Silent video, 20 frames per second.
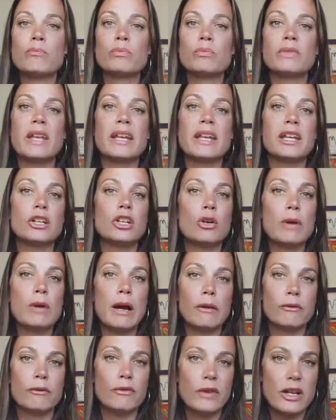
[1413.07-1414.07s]
They can go out
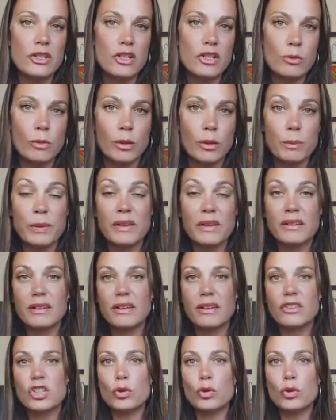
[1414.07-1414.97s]
and find you more business.